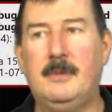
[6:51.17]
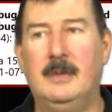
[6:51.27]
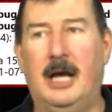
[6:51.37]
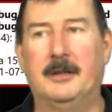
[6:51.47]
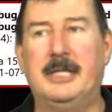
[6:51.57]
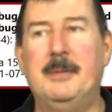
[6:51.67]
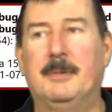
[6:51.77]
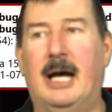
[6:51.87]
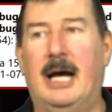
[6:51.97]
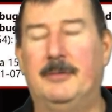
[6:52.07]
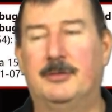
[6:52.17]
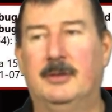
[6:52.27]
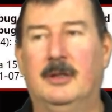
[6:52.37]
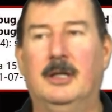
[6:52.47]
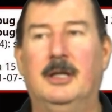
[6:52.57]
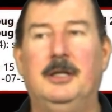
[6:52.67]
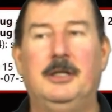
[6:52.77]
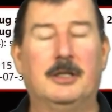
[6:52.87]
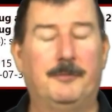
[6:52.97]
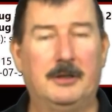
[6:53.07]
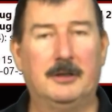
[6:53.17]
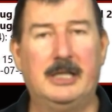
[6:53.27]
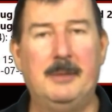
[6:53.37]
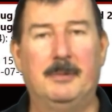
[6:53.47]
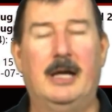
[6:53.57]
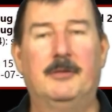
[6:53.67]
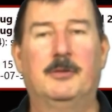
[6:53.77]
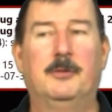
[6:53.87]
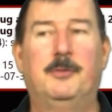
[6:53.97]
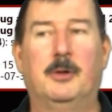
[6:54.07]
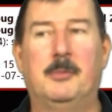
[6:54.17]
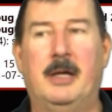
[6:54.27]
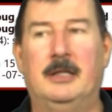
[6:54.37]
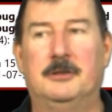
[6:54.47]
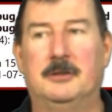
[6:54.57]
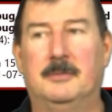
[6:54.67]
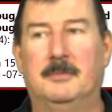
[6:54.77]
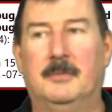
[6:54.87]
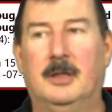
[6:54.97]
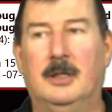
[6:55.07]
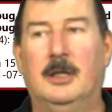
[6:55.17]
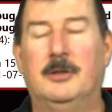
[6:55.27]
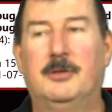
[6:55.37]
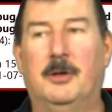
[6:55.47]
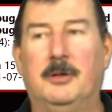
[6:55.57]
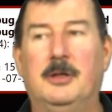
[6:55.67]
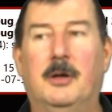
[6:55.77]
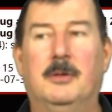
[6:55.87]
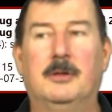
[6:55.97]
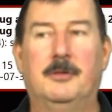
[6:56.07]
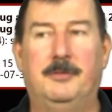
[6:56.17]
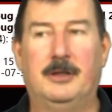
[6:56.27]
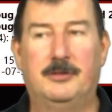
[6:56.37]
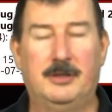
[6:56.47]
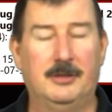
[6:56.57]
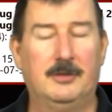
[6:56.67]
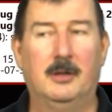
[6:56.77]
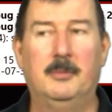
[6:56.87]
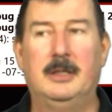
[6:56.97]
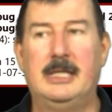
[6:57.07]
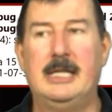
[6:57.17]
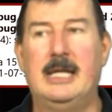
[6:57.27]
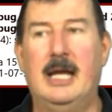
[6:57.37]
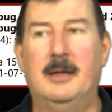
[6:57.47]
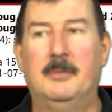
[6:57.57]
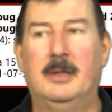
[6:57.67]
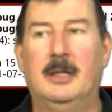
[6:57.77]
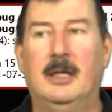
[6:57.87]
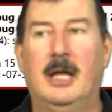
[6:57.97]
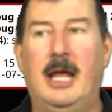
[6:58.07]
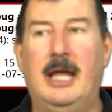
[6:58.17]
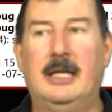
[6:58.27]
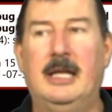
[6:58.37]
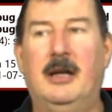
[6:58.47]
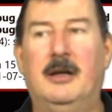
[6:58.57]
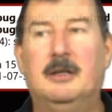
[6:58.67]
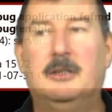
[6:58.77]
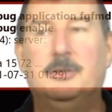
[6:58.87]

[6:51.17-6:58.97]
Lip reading: Now your keep alives. You configure your keep alives on the 40 manager. So you go and config system, DM, and there you